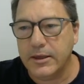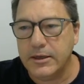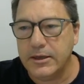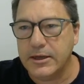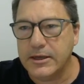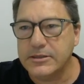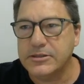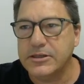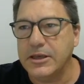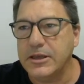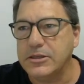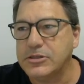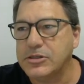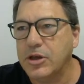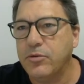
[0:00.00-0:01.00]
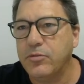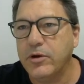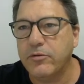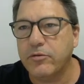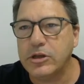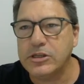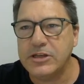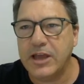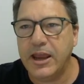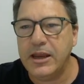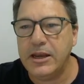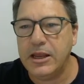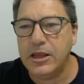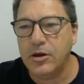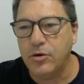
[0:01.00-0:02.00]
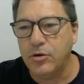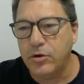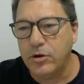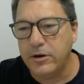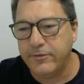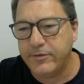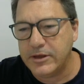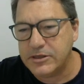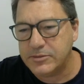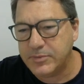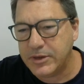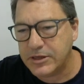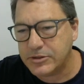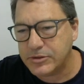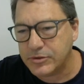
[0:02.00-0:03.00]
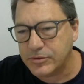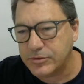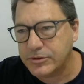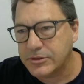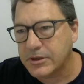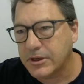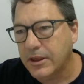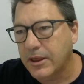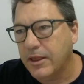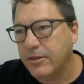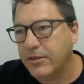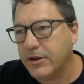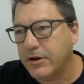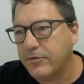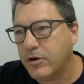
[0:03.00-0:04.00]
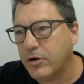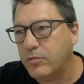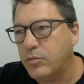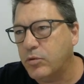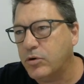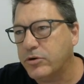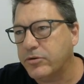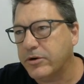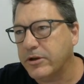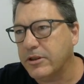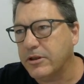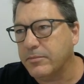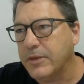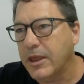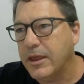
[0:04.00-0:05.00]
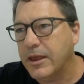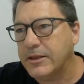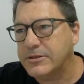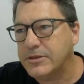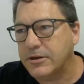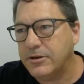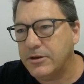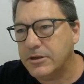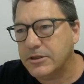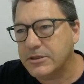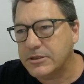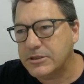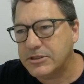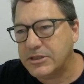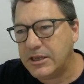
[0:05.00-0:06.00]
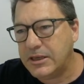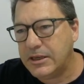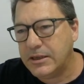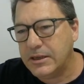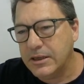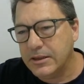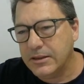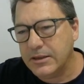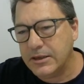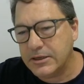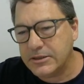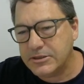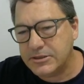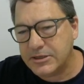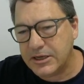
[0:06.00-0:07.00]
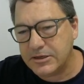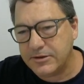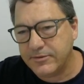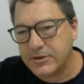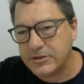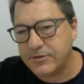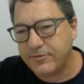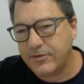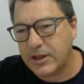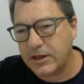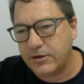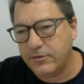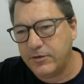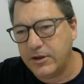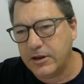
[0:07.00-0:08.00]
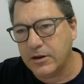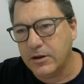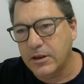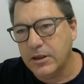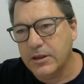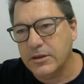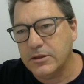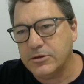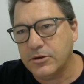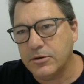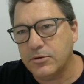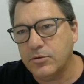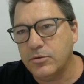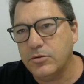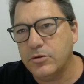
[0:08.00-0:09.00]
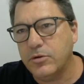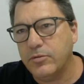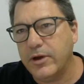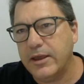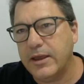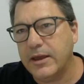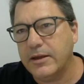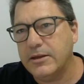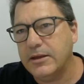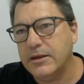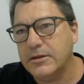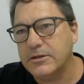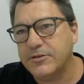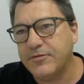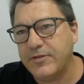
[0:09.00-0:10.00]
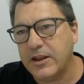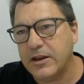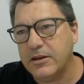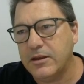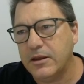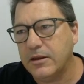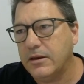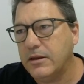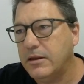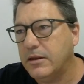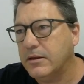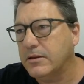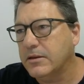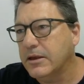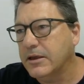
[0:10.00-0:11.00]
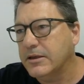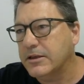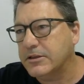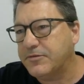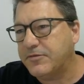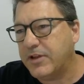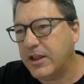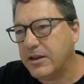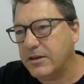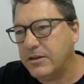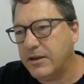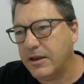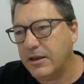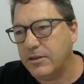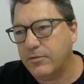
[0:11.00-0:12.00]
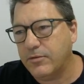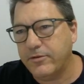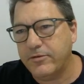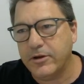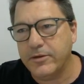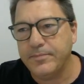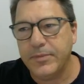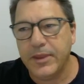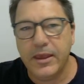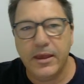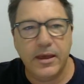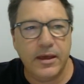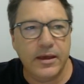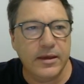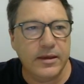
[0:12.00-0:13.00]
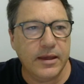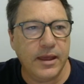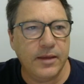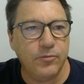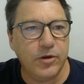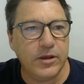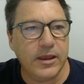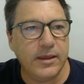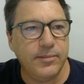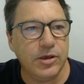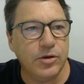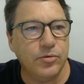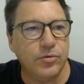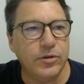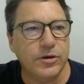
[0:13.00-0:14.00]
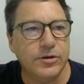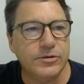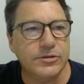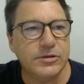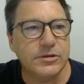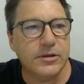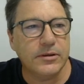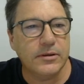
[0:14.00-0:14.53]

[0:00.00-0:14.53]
in our scene. So we're retaining all of these pixels that have got water in them. And so you can see the extent of this flood event. It's gone all the way out here, it's flooded down here, it's flooded down the river, and we're keeping all those